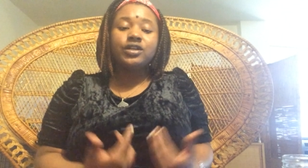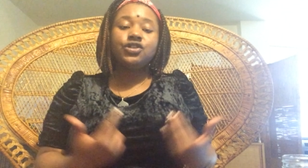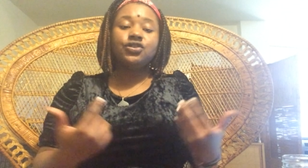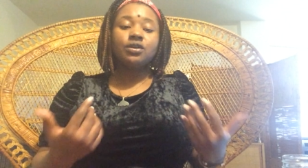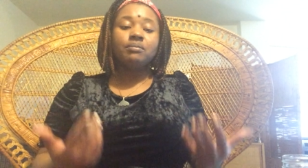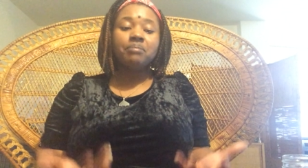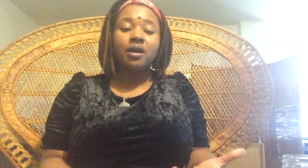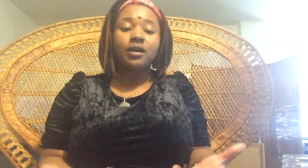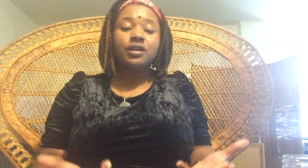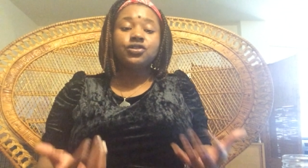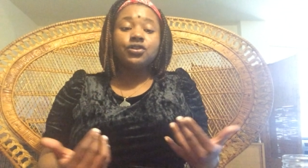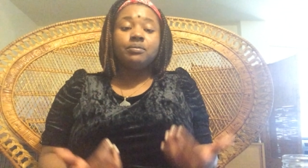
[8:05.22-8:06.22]
that it's your
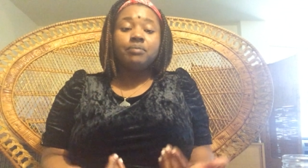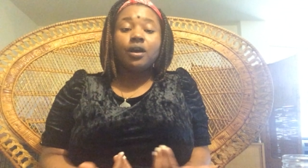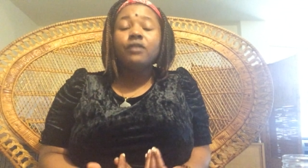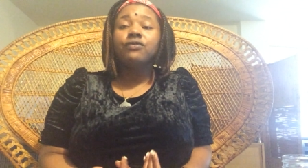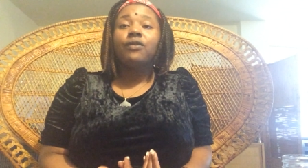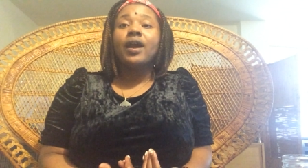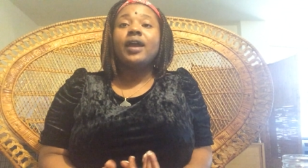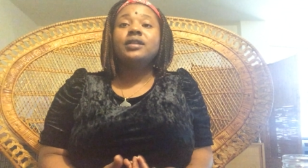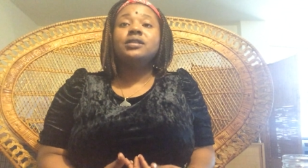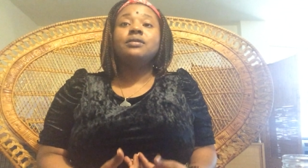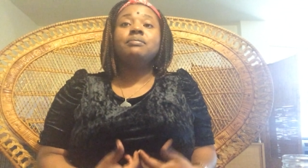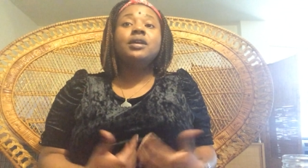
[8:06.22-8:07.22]
birth, it's your
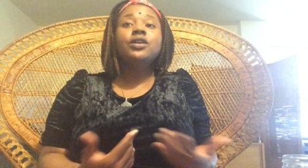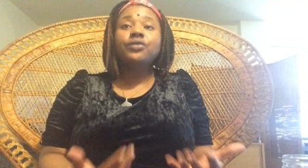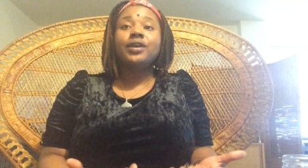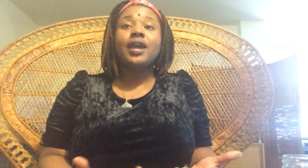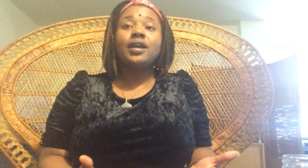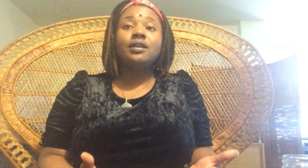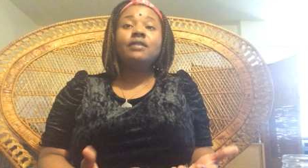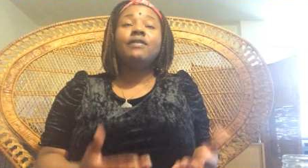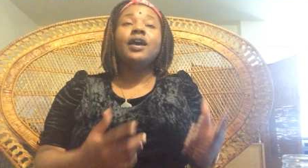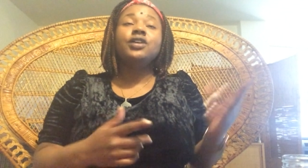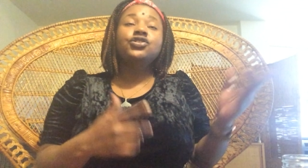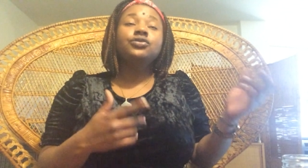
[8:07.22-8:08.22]
birthright to be creative
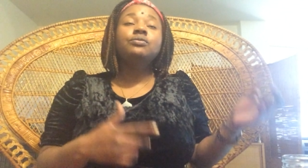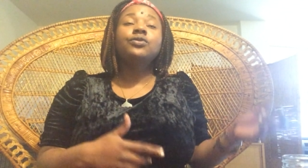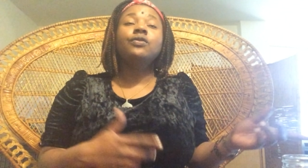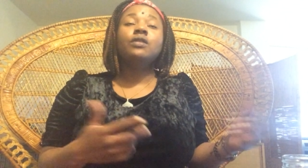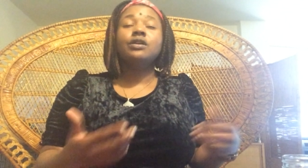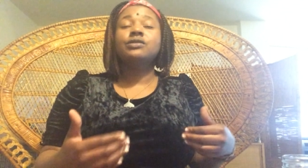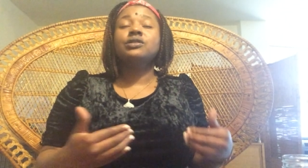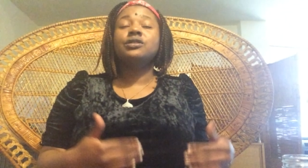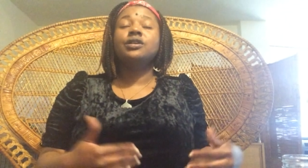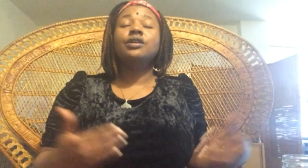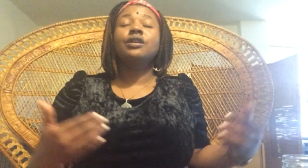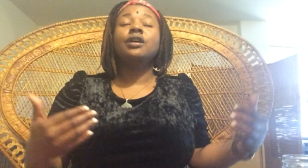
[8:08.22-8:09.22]
as you move closer
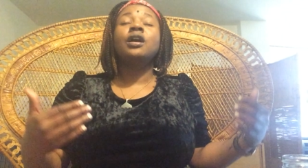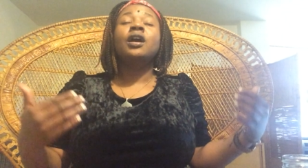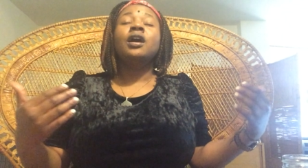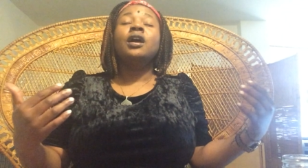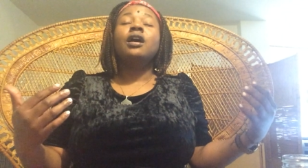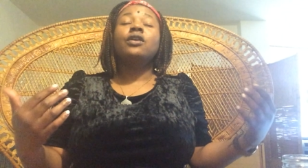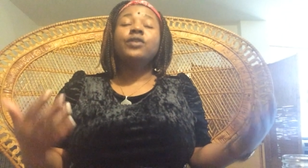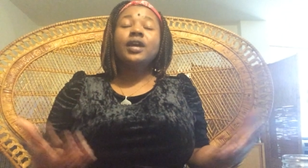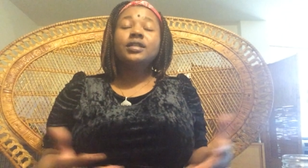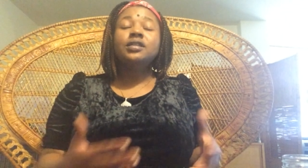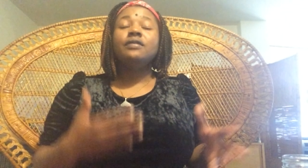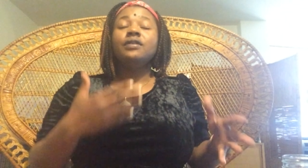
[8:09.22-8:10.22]
to your
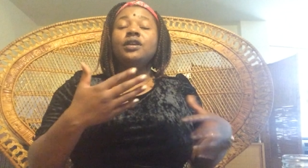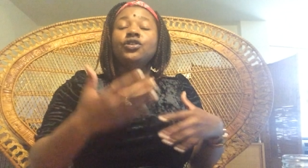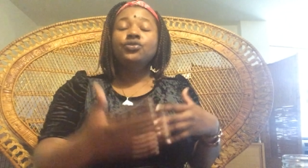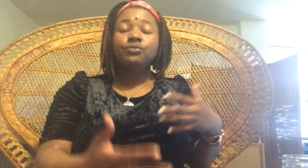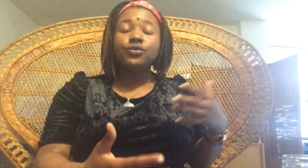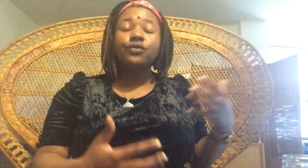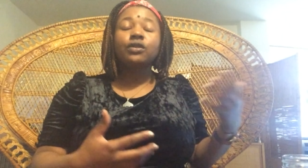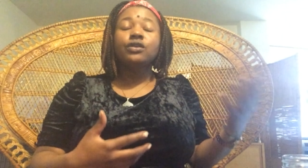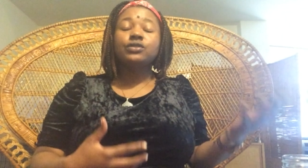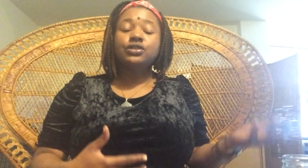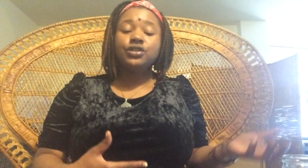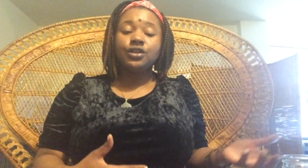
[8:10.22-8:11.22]
creativity, you move
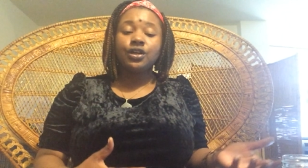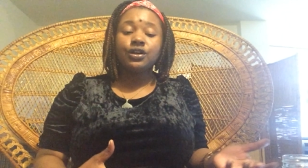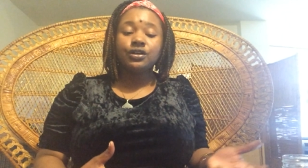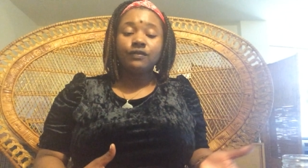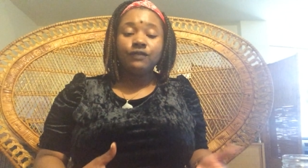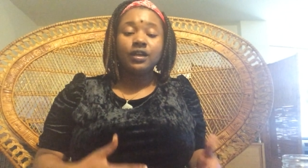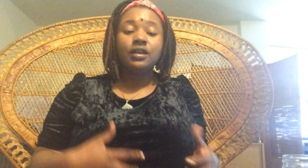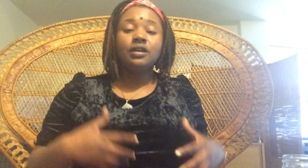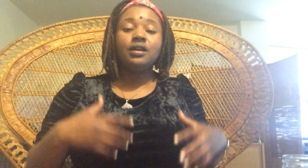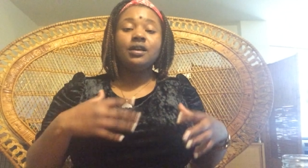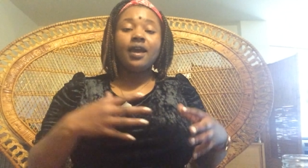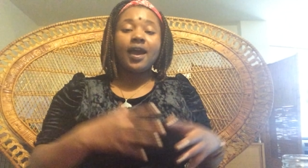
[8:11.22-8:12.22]
closer to your divinity.